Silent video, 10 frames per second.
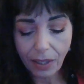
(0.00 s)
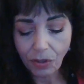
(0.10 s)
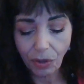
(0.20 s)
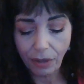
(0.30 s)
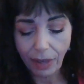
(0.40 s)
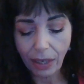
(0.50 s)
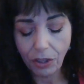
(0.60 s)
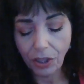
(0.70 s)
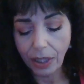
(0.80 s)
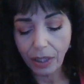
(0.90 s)
sort of
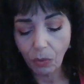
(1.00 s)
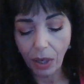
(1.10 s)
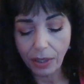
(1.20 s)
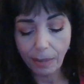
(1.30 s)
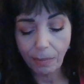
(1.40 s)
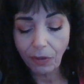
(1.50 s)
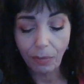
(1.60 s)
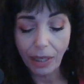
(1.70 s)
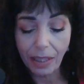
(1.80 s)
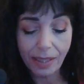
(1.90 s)
energy as well. Some of you
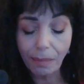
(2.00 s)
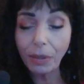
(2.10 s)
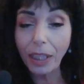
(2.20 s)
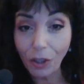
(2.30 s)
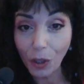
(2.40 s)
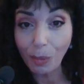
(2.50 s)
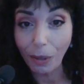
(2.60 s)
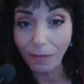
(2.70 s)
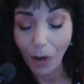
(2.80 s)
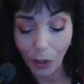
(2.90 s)
may simply just be
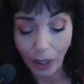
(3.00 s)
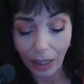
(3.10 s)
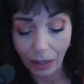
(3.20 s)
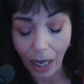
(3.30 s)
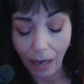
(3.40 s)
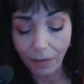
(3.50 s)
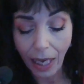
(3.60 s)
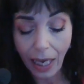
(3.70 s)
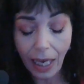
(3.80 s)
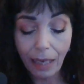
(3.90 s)
falling in love.
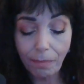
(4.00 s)
It